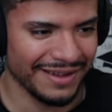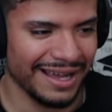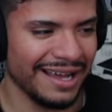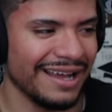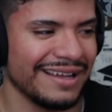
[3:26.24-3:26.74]

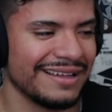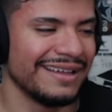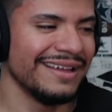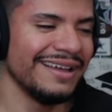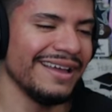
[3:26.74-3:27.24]

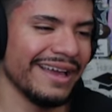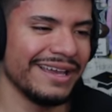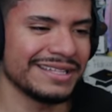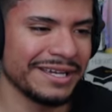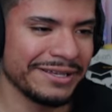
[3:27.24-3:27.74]
hey, he
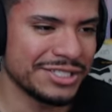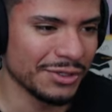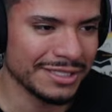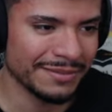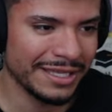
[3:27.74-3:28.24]
thought he
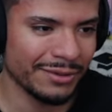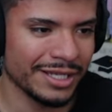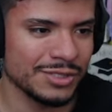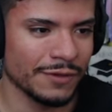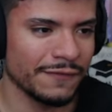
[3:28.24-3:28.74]
juked him, but he ran
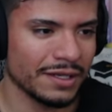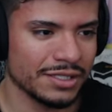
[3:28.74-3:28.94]
to a fucking